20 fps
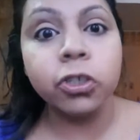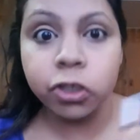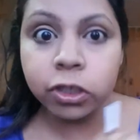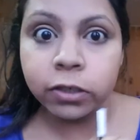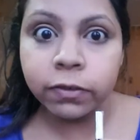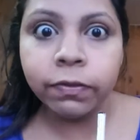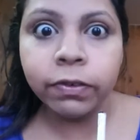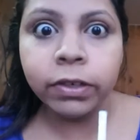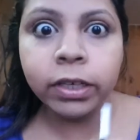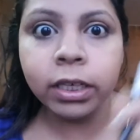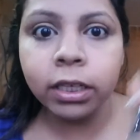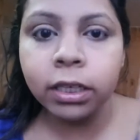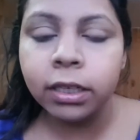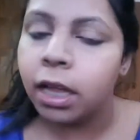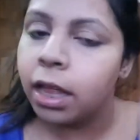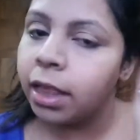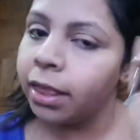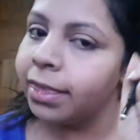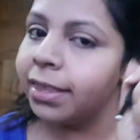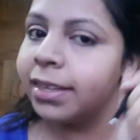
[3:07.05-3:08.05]
jiffy,
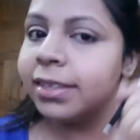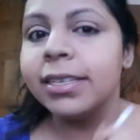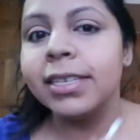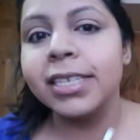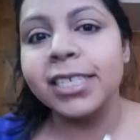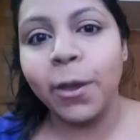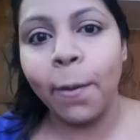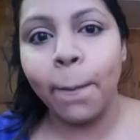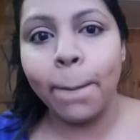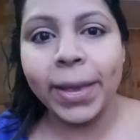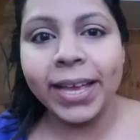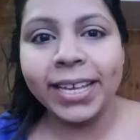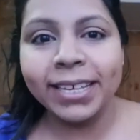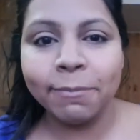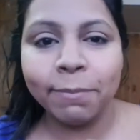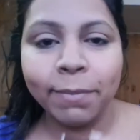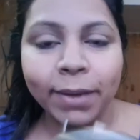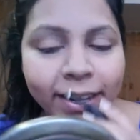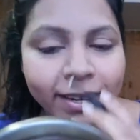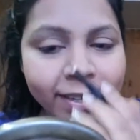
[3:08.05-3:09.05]
this is your
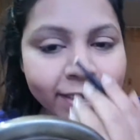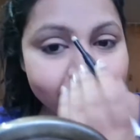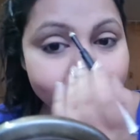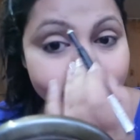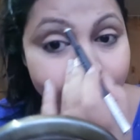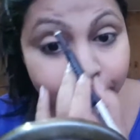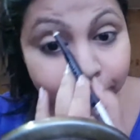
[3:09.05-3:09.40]
best bet.